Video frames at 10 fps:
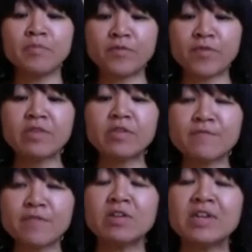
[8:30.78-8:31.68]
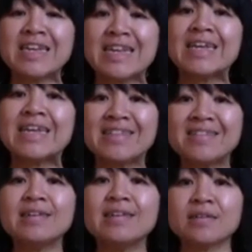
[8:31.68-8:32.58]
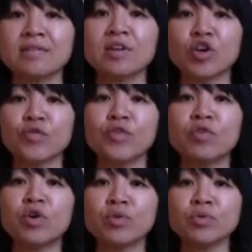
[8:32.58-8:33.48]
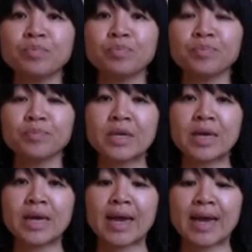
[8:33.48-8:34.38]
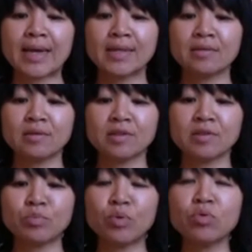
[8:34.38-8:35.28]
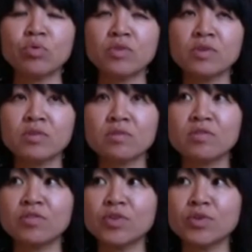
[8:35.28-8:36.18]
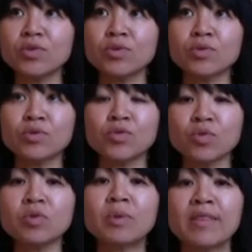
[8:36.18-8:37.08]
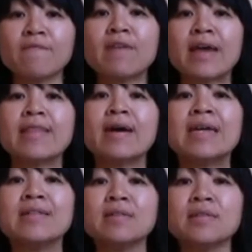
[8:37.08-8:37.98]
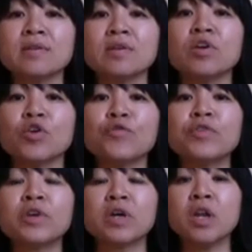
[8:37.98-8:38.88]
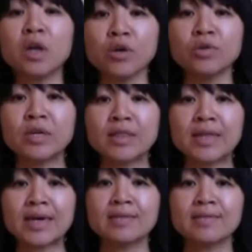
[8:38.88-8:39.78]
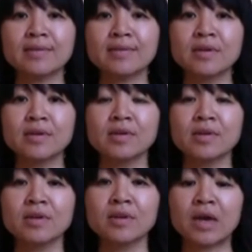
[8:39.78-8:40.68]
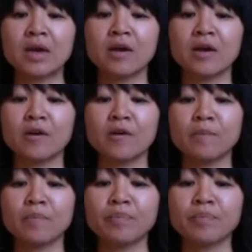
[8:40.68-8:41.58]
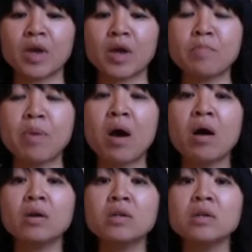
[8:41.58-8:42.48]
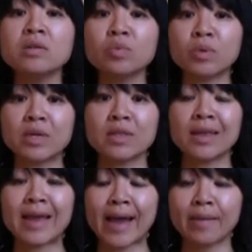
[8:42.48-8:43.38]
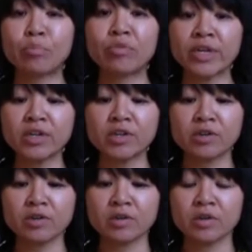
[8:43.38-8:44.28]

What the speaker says: very, very nearly didn't go for the role. And it's important to talk about the fact that I didn't go for it alone, and that I partnered with Kat Bridge,